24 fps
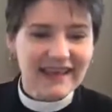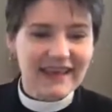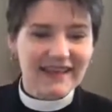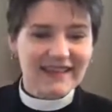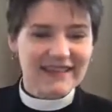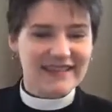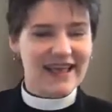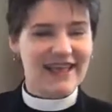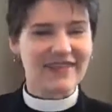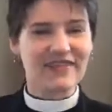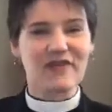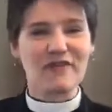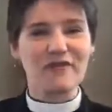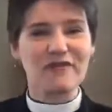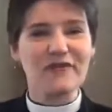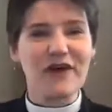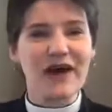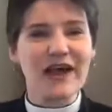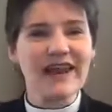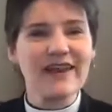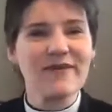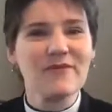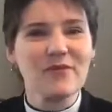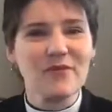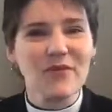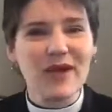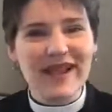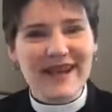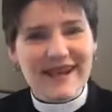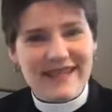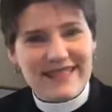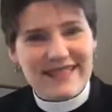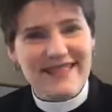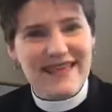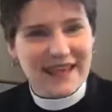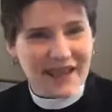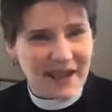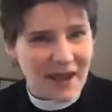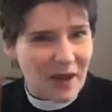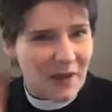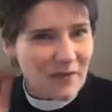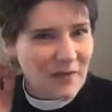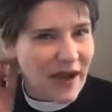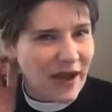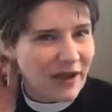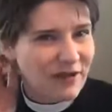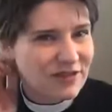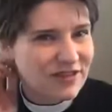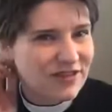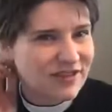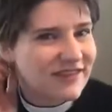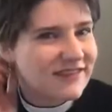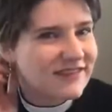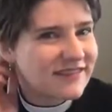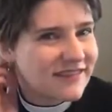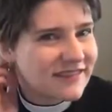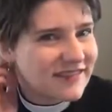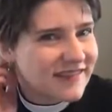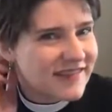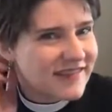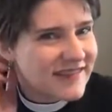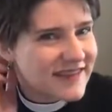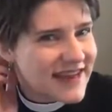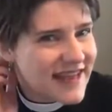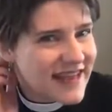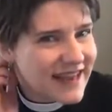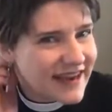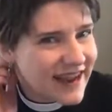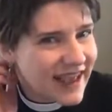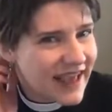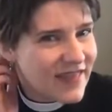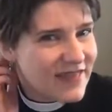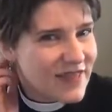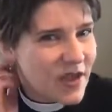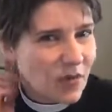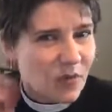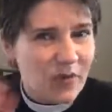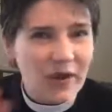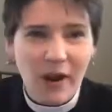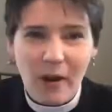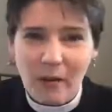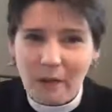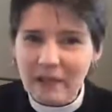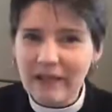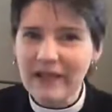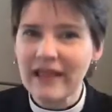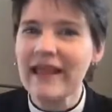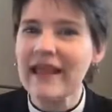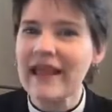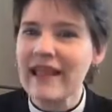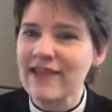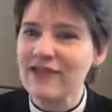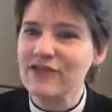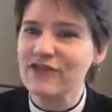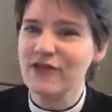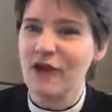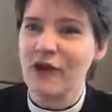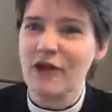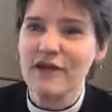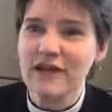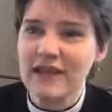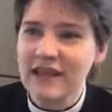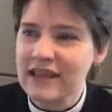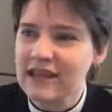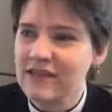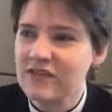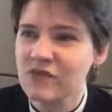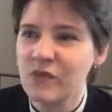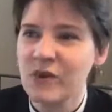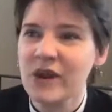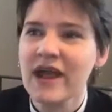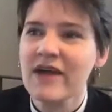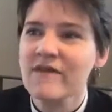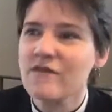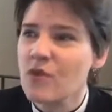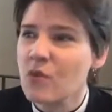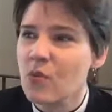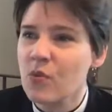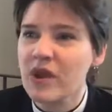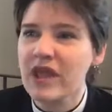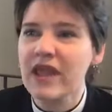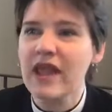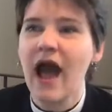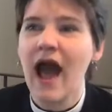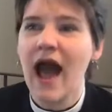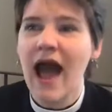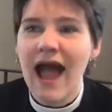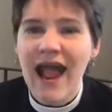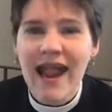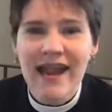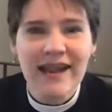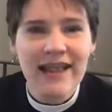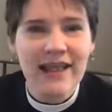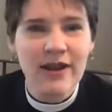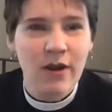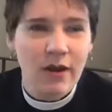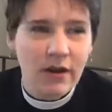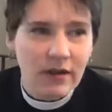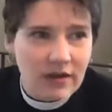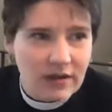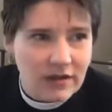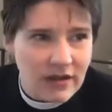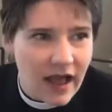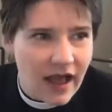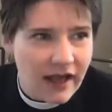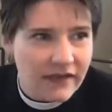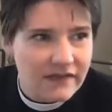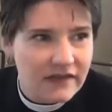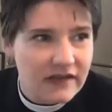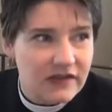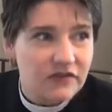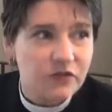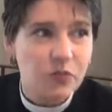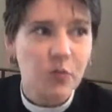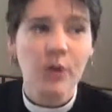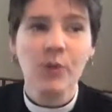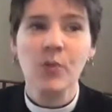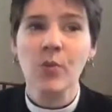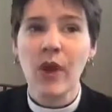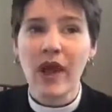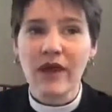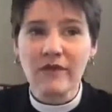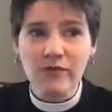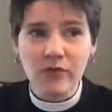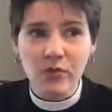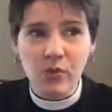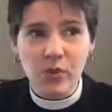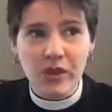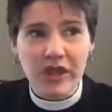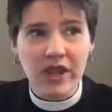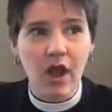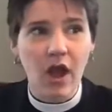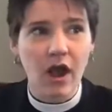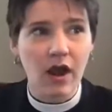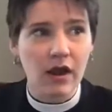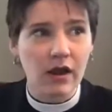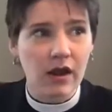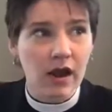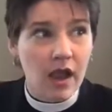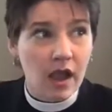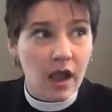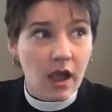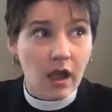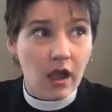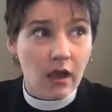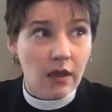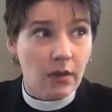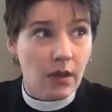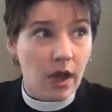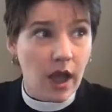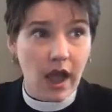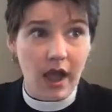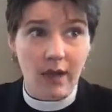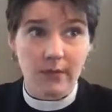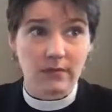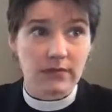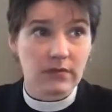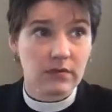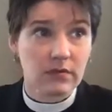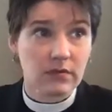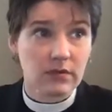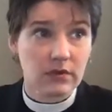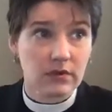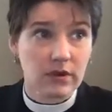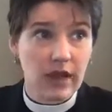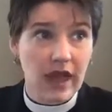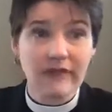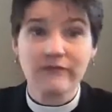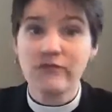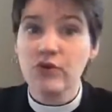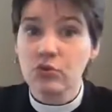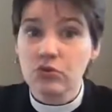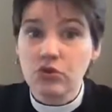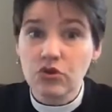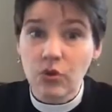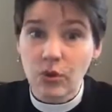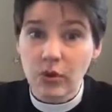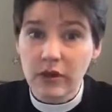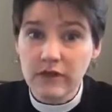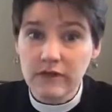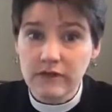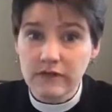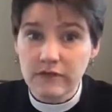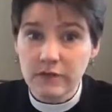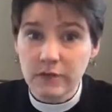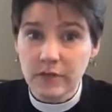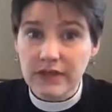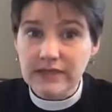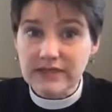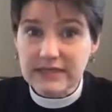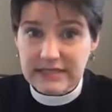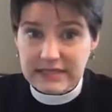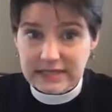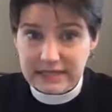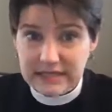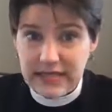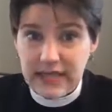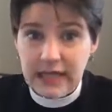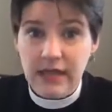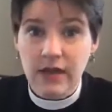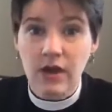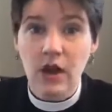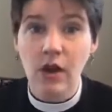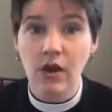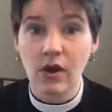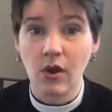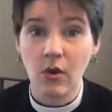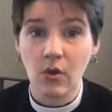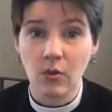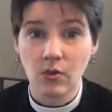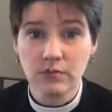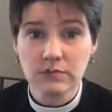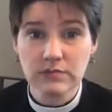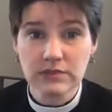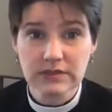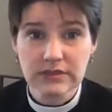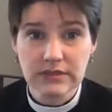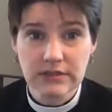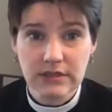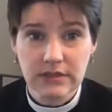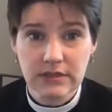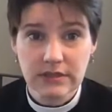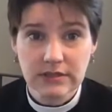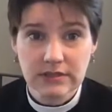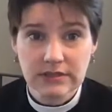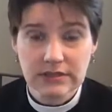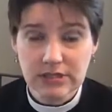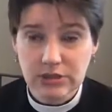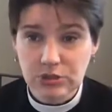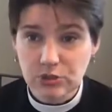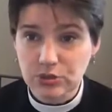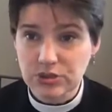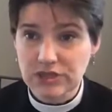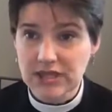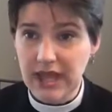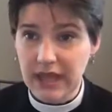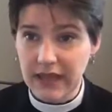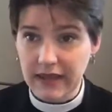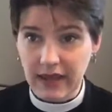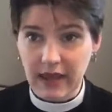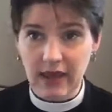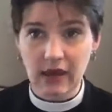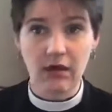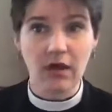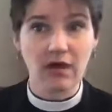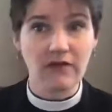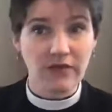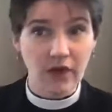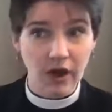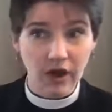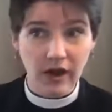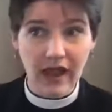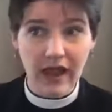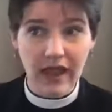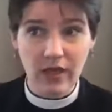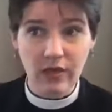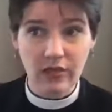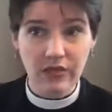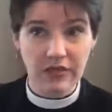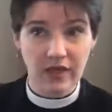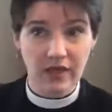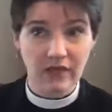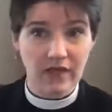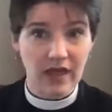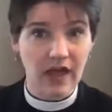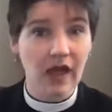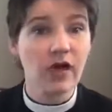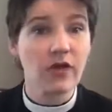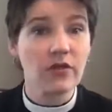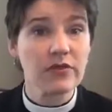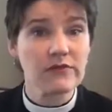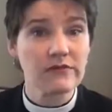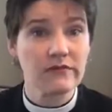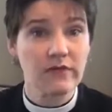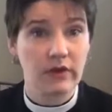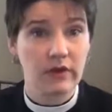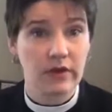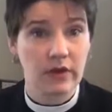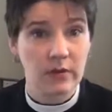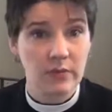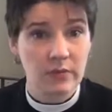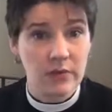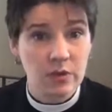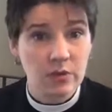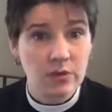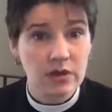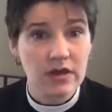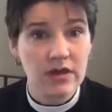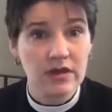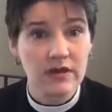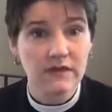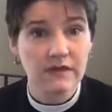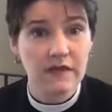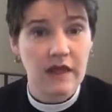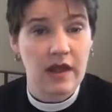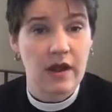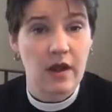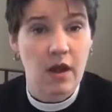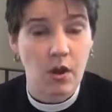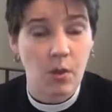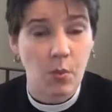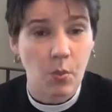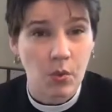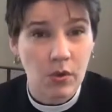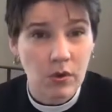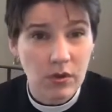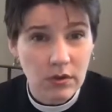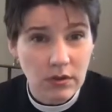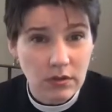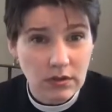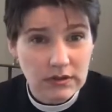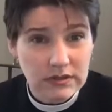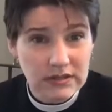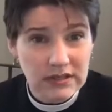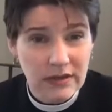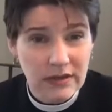that's a fun way to think about Jesus, isn't it? That we are playing sardines whenever we hide in our closets, whenever we are have no choice but to stay in our homes to take care of our health and the health of our communities and our world.